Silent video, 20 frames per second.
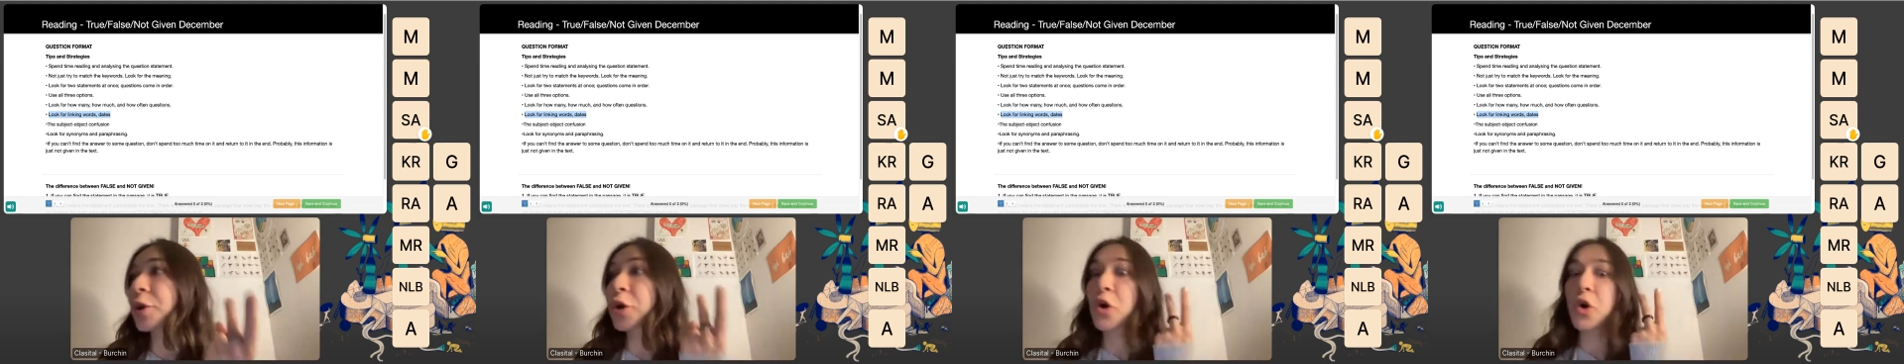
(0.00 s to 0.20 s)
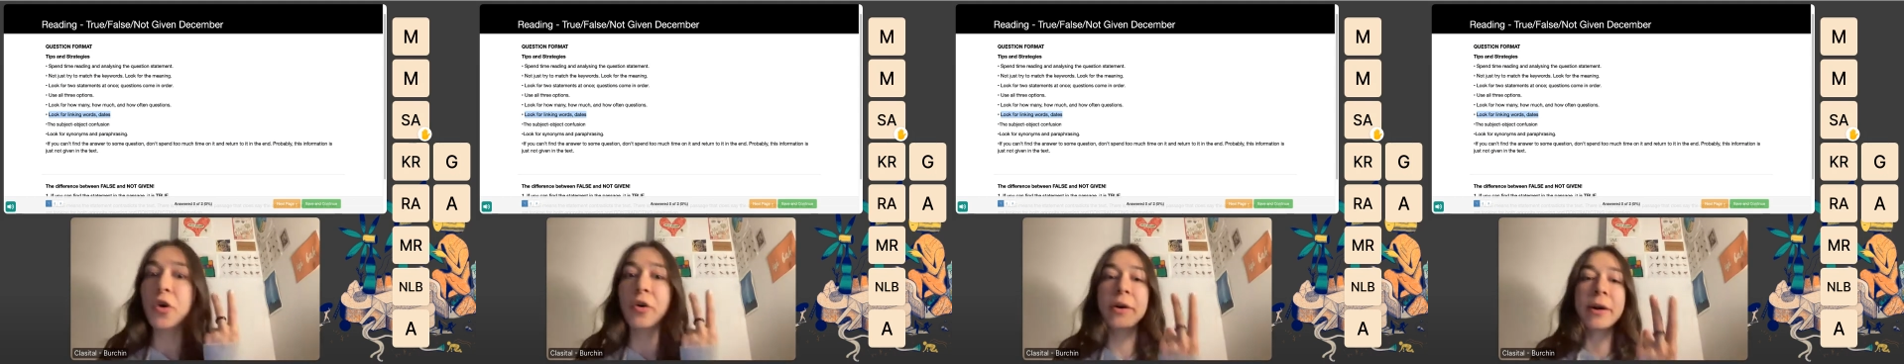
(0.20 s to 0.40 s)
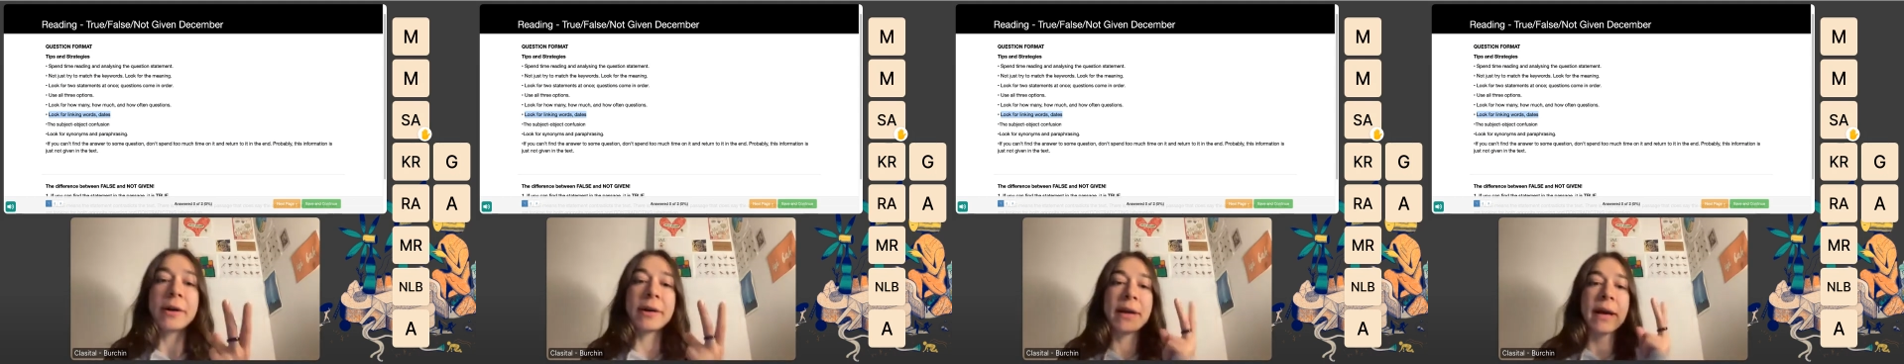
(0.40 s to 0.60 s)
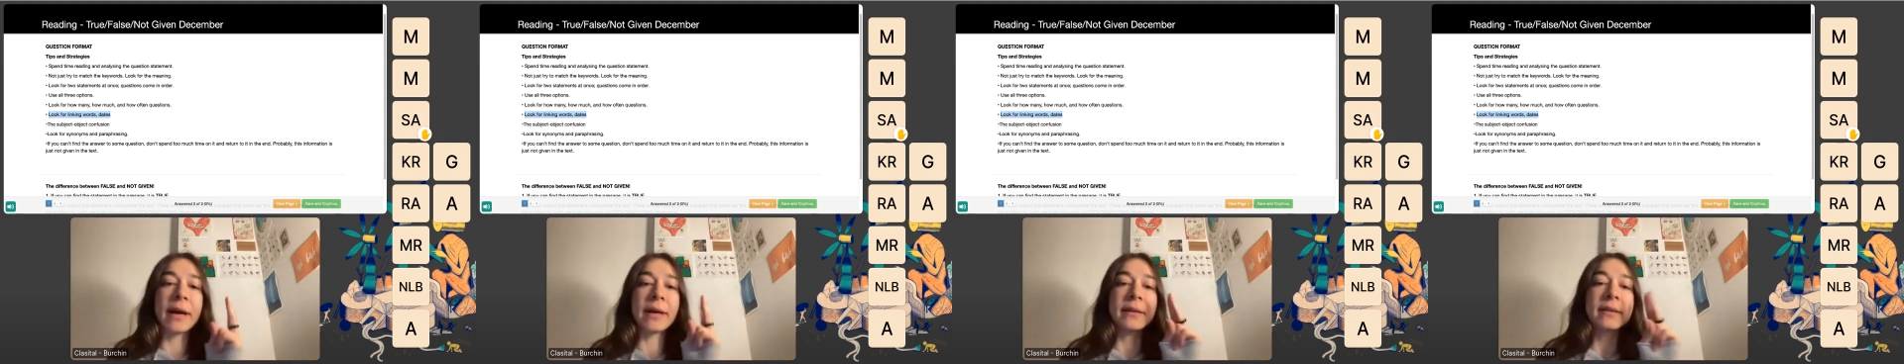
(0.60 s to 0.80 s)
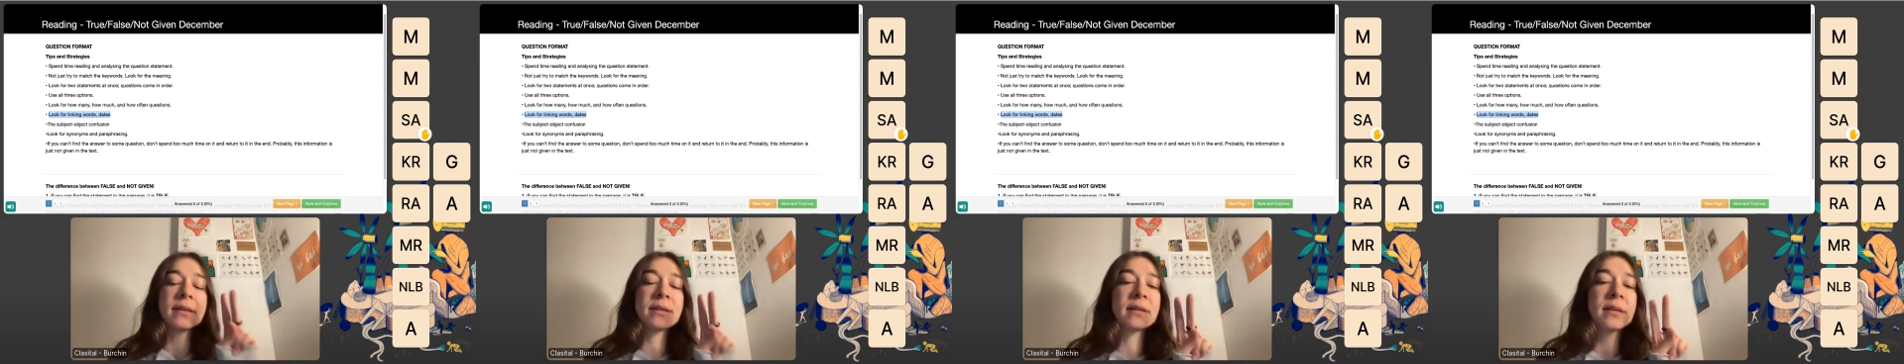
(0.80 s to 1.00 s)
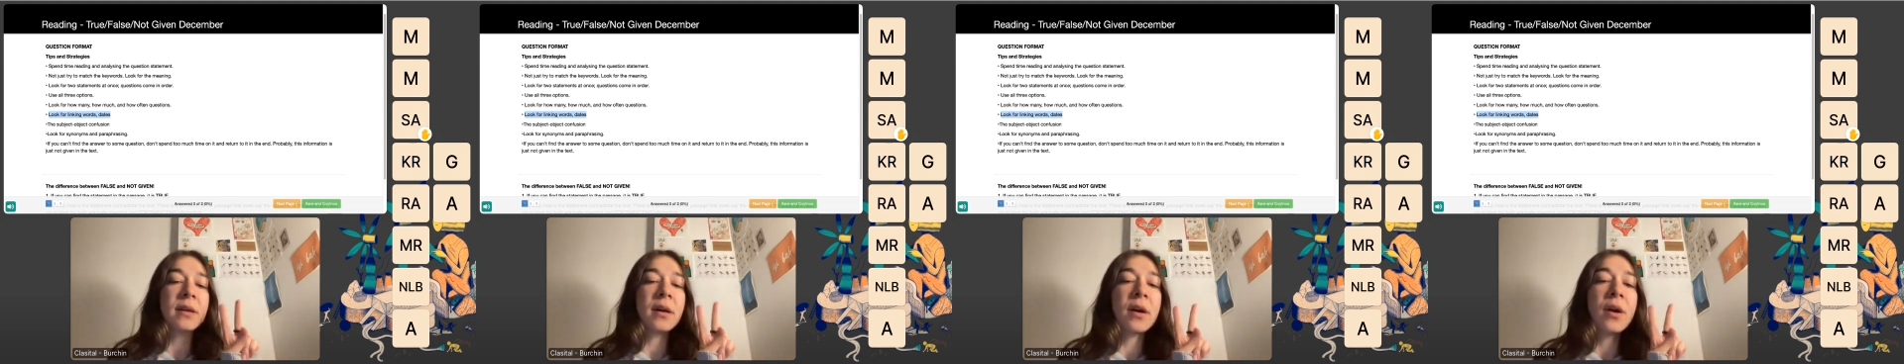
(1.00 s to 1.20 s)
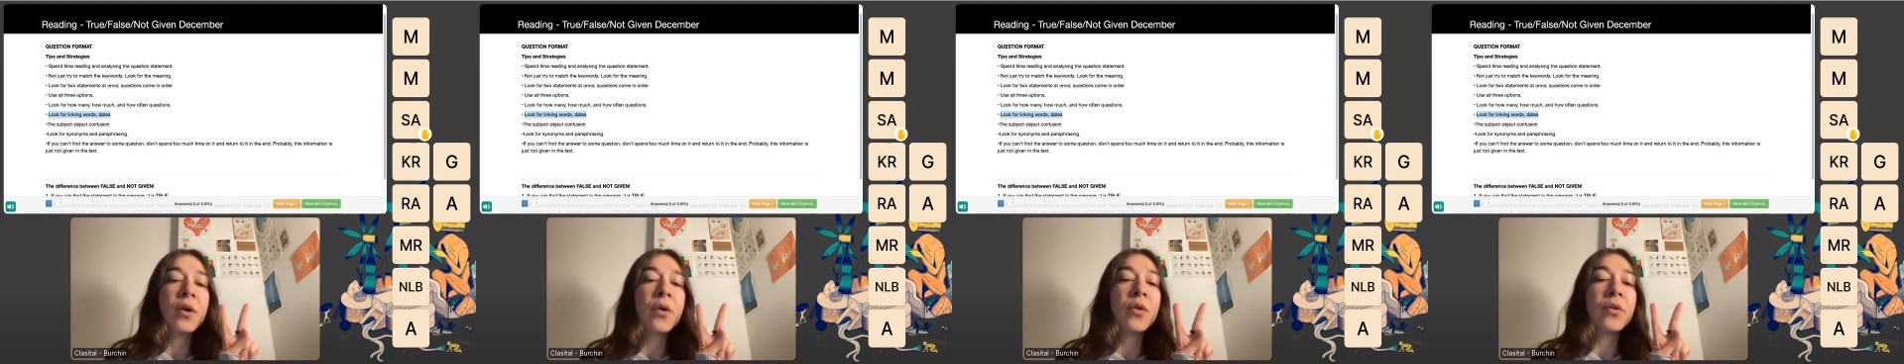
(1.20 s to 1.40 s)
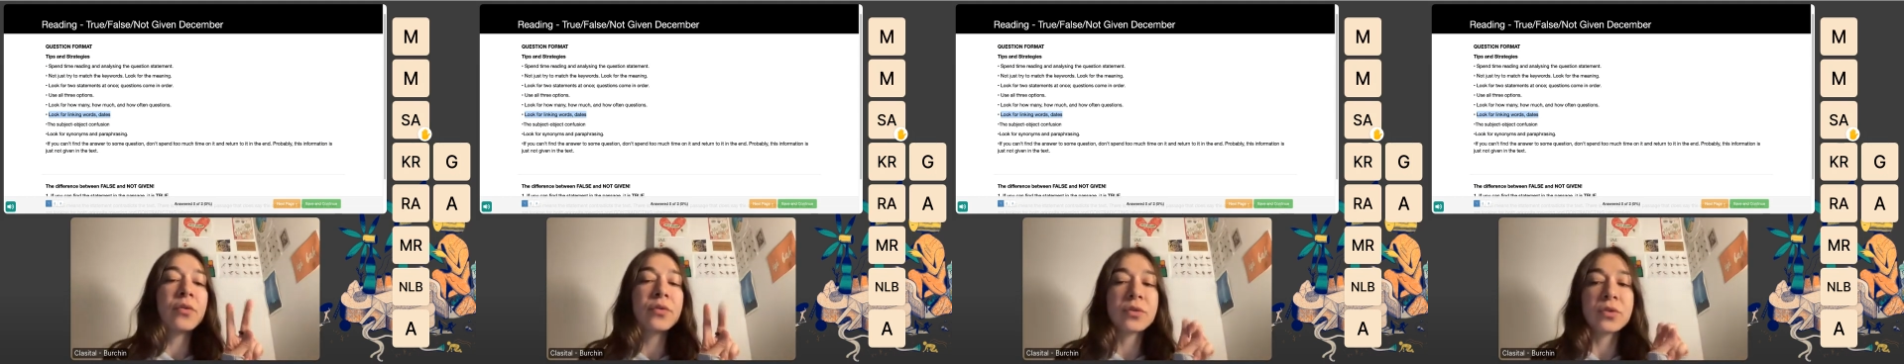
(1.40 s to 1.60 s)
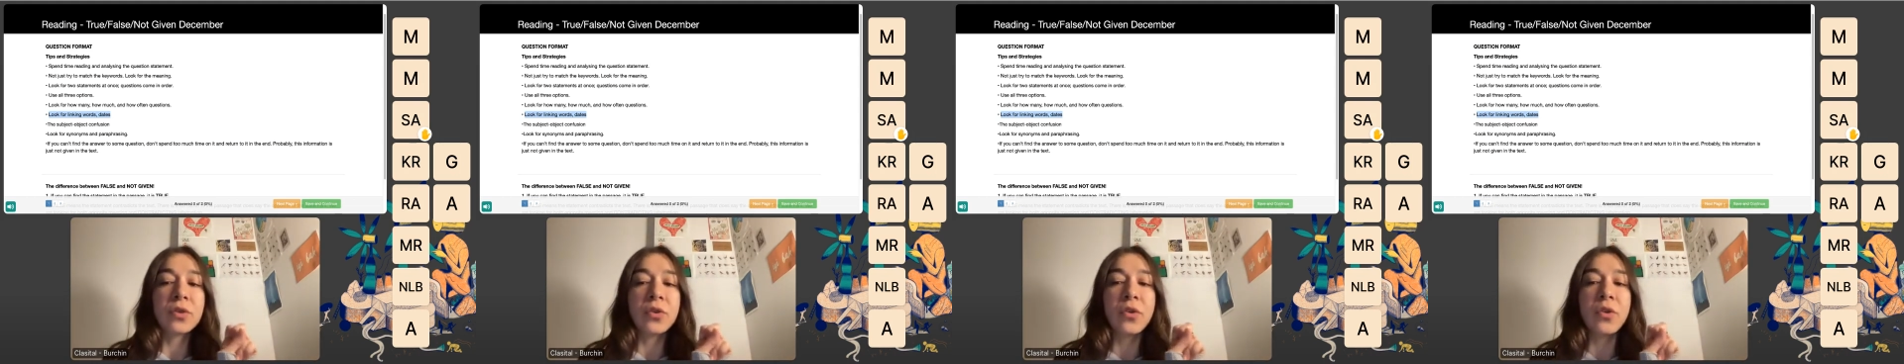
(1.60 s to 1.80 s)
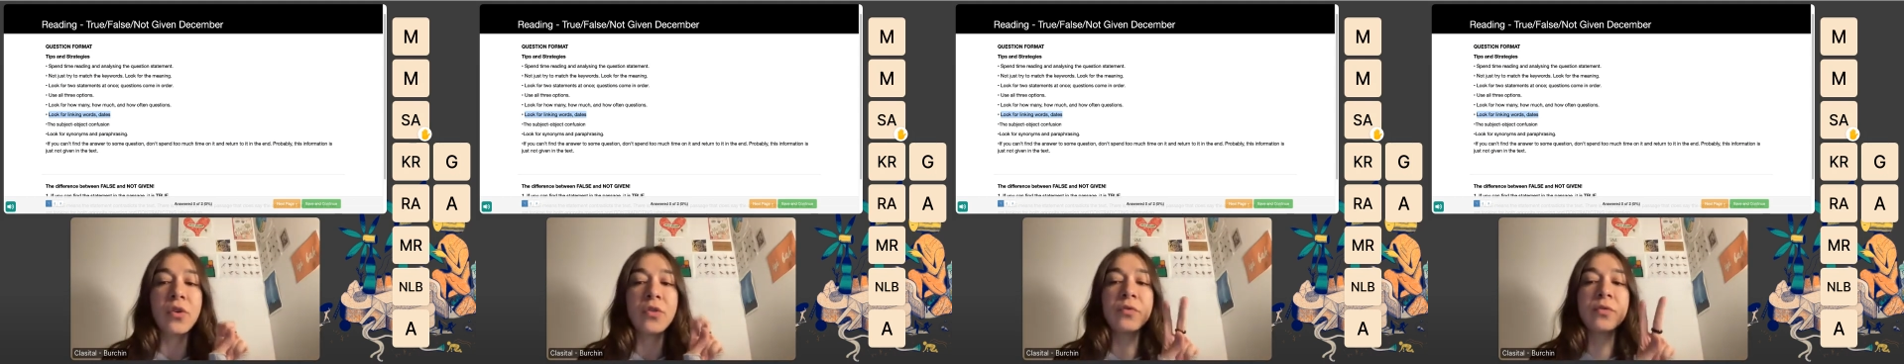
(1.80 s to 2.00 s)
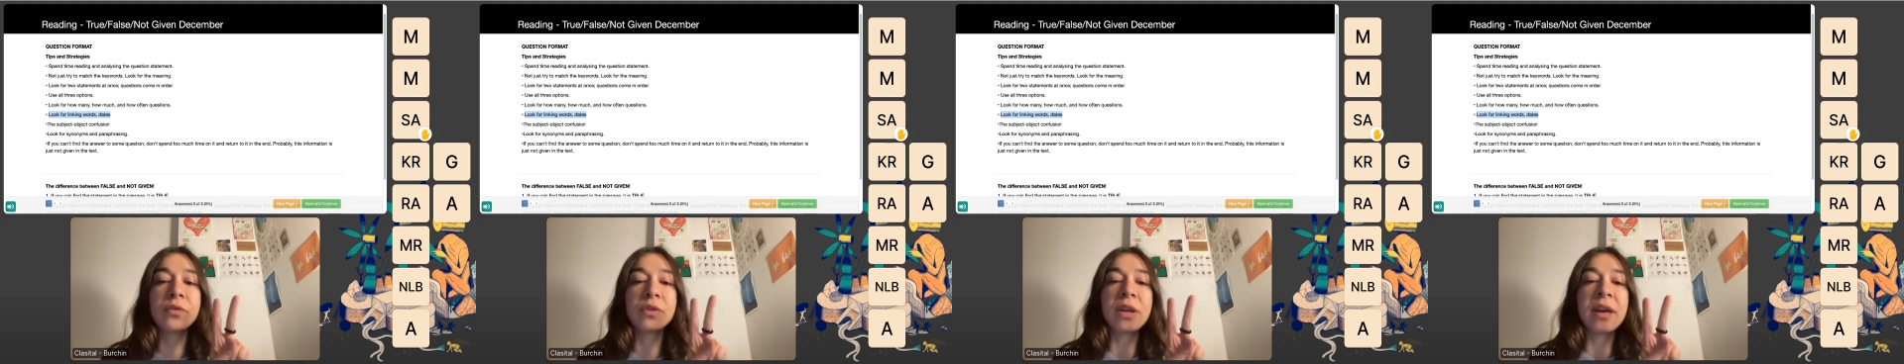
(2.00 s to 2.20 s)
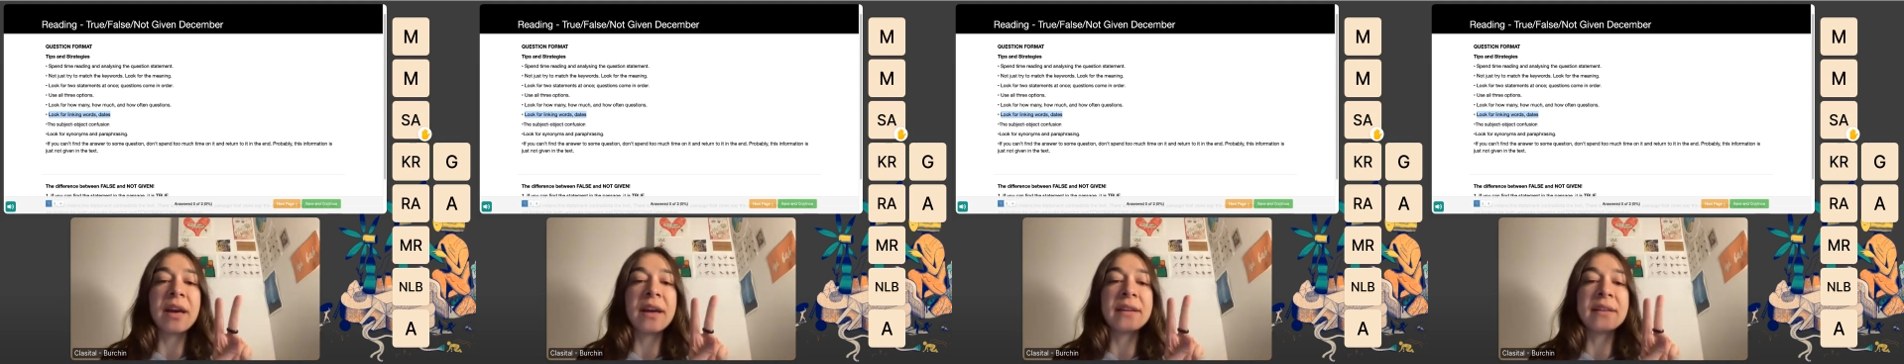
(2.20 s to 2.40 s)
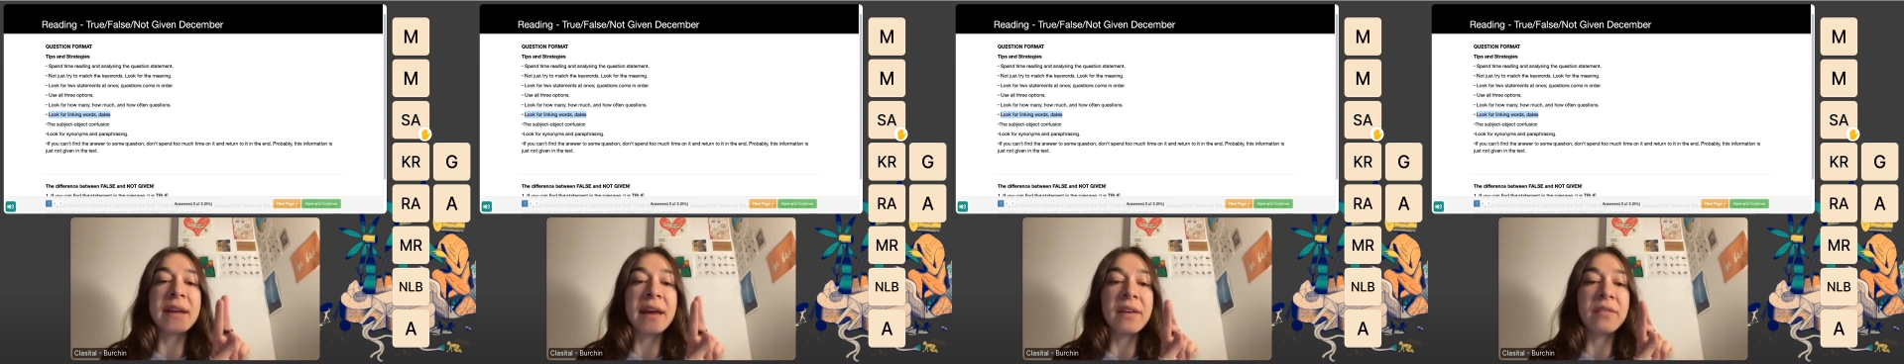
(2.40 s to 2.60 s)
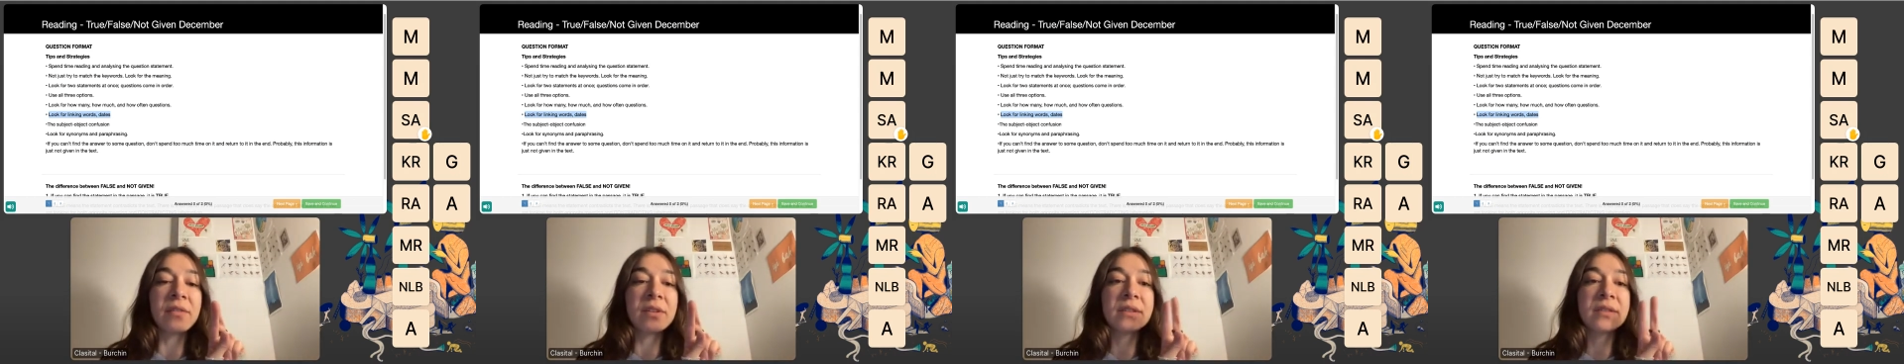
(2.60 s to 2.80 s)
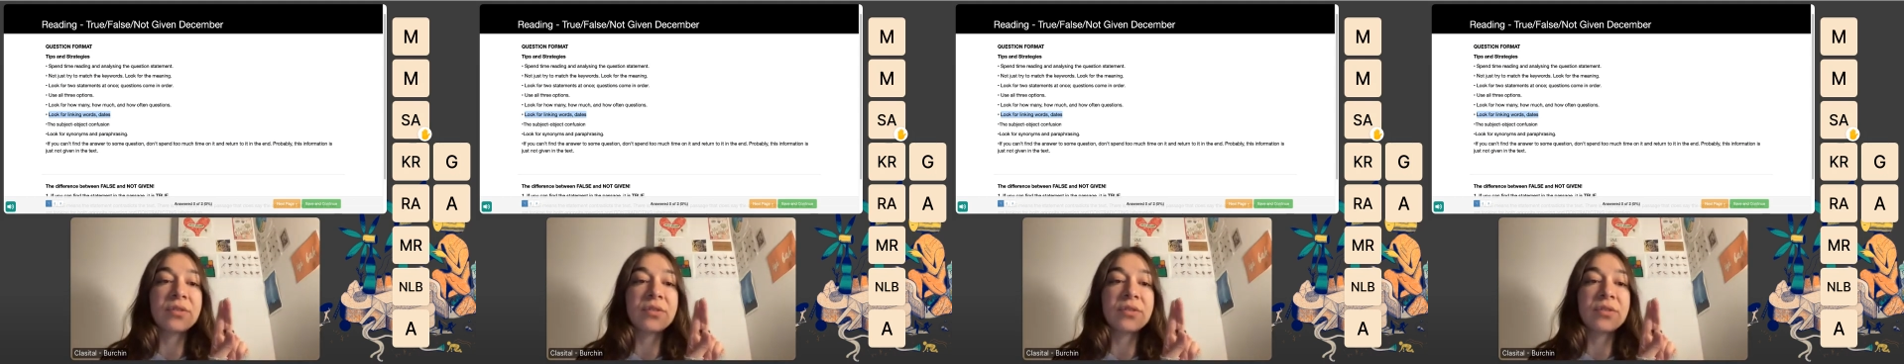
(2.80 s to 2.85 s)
coconuts, so they